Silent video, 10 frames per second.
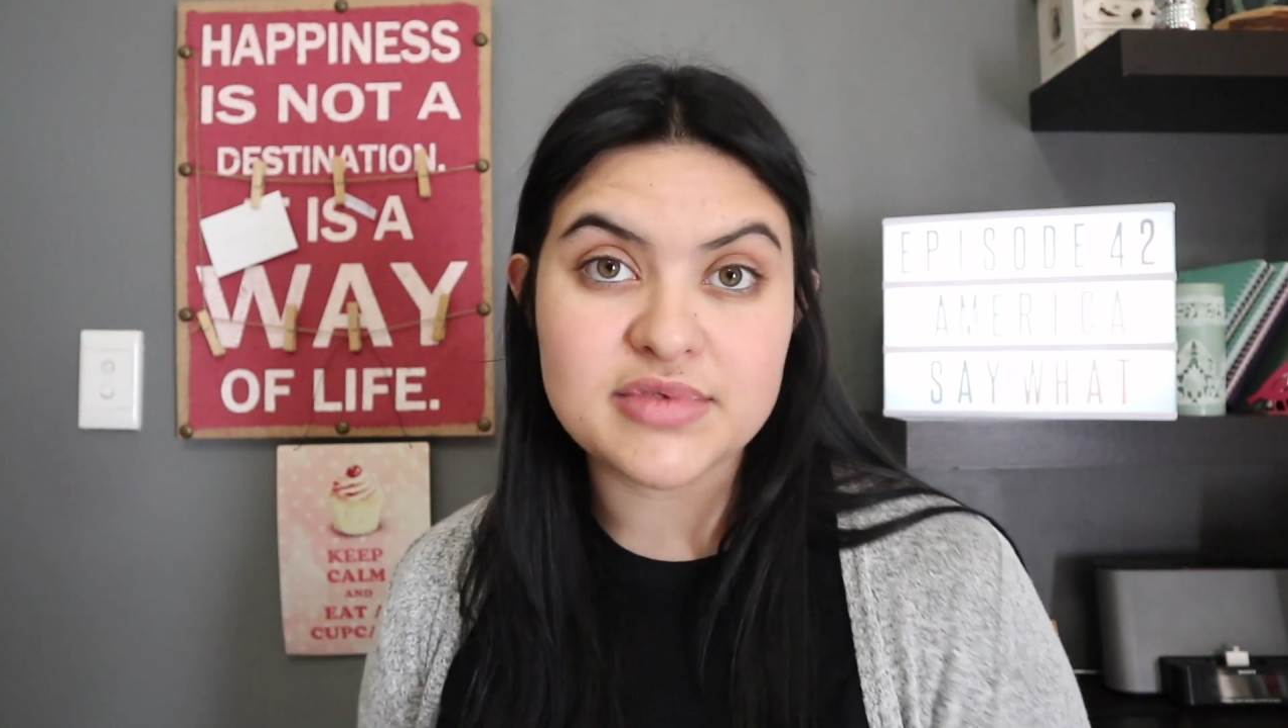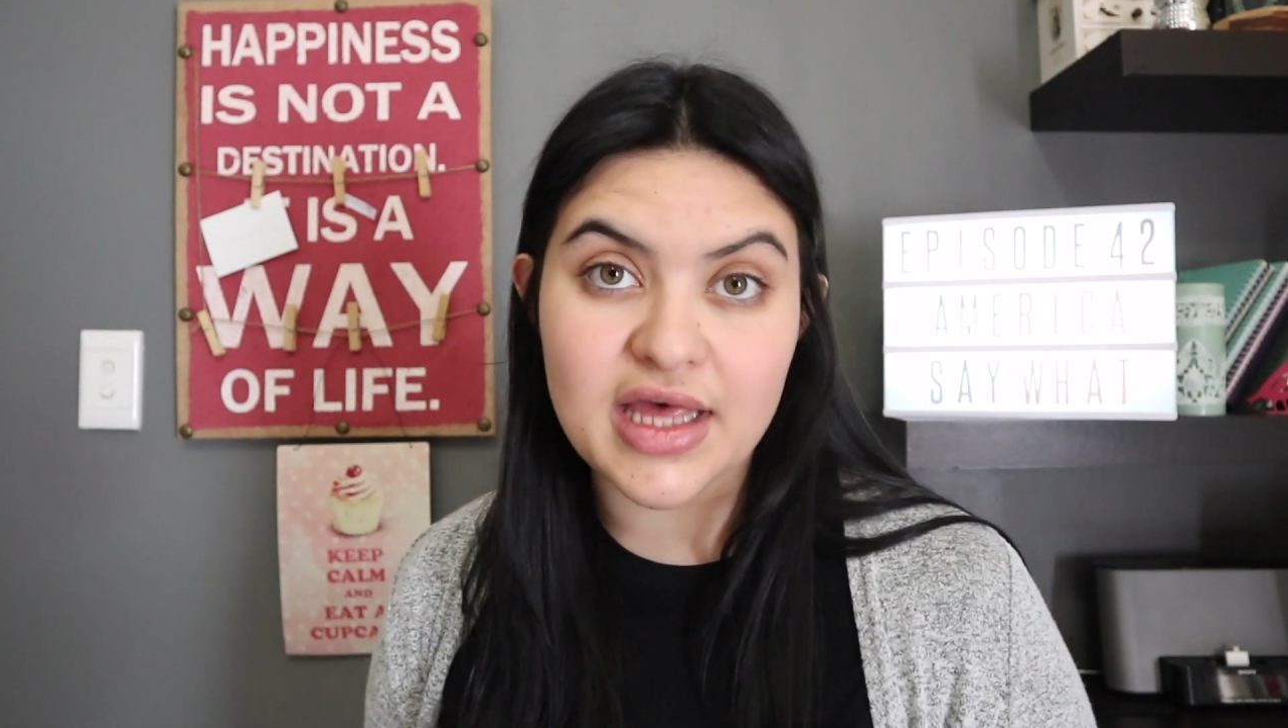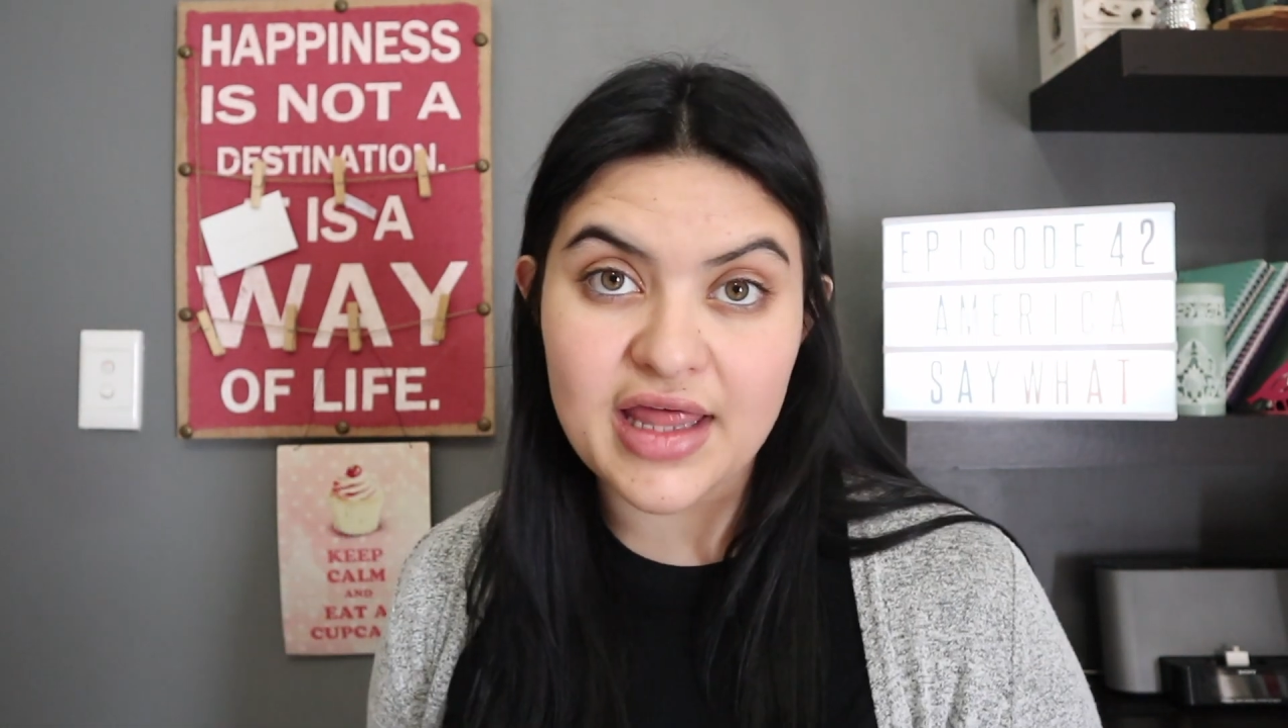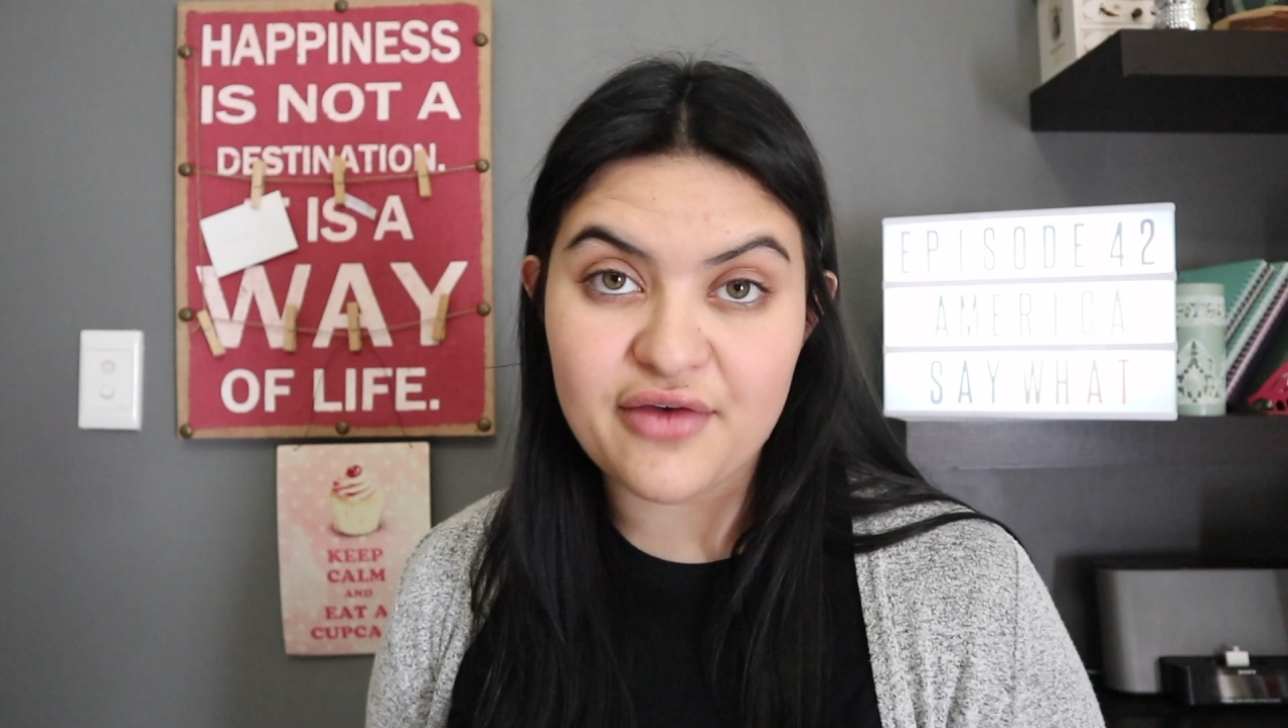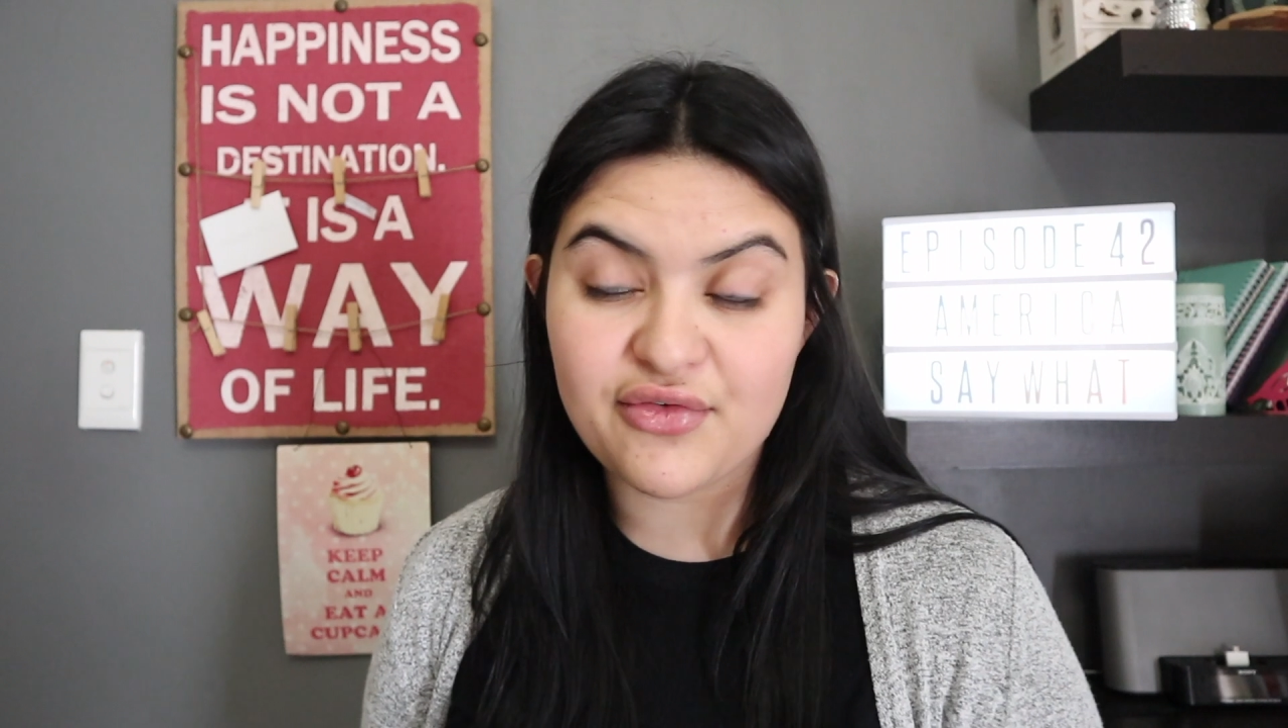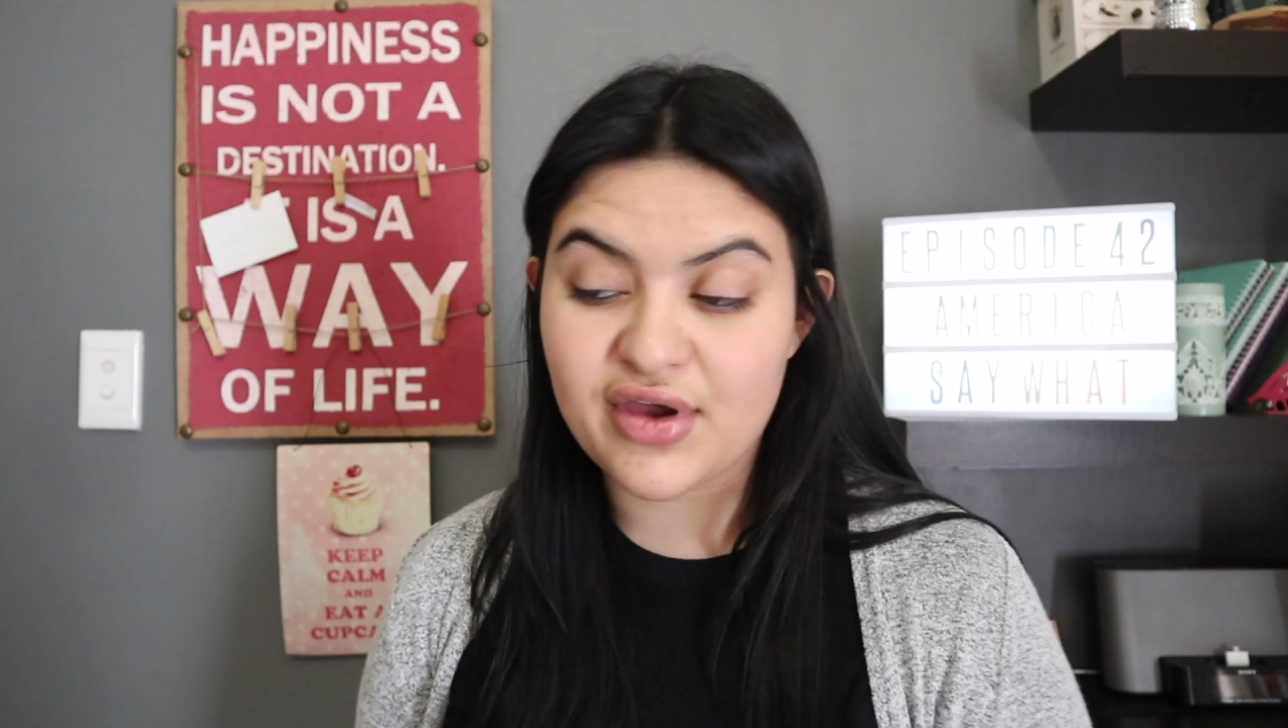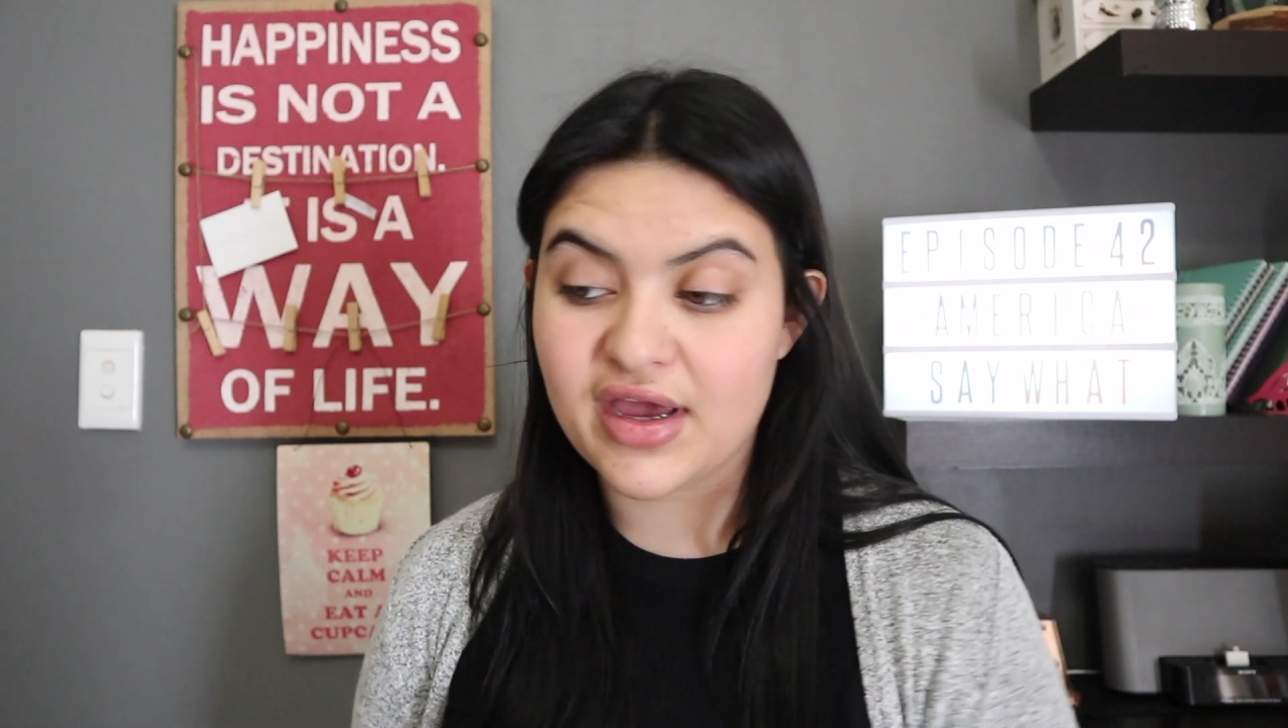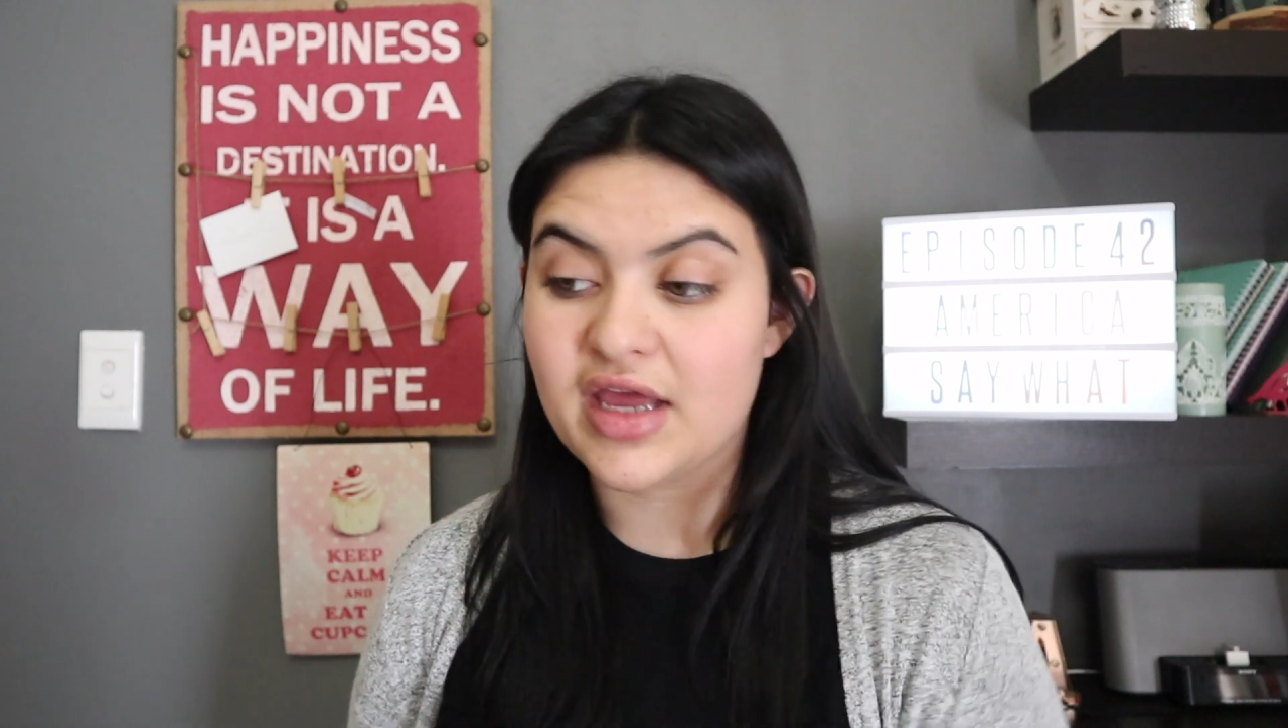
South Africa